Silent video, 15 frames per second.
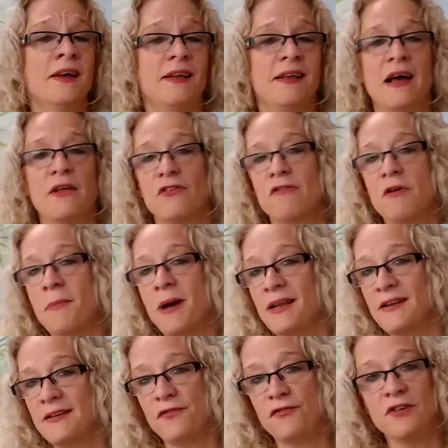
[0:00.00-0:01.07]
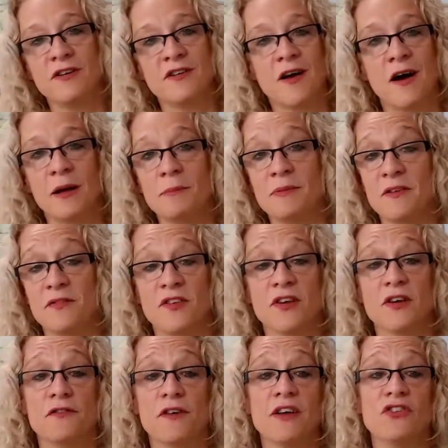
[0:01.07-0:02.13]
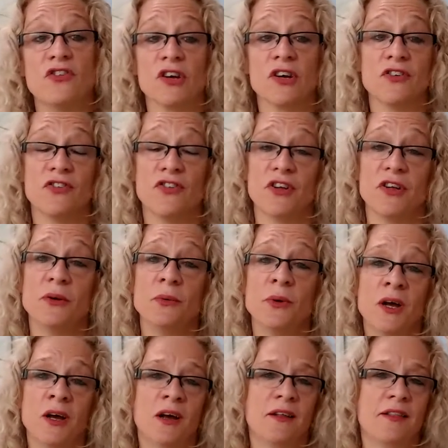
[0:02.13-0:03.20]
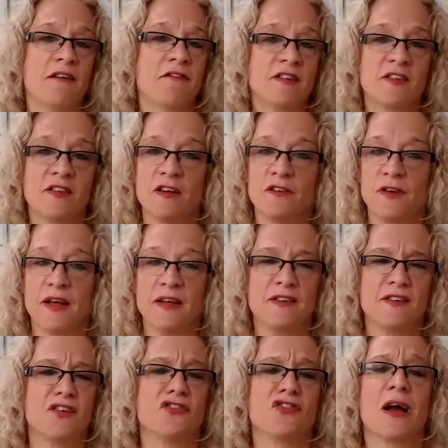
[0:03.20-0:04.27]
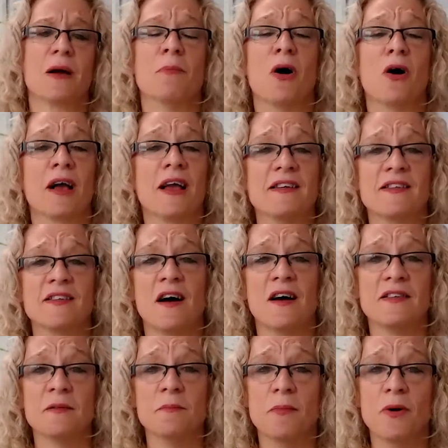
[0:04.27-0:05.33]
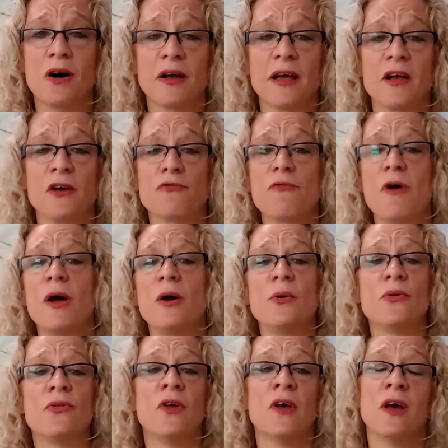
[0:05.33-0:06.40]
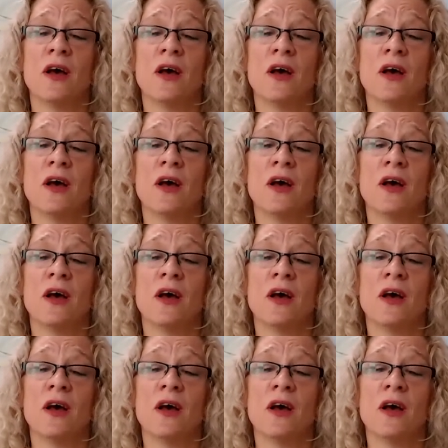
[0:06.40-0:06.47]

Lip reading: Now, there are many different types of surveys you can do. There are surveys to track market size and market growth.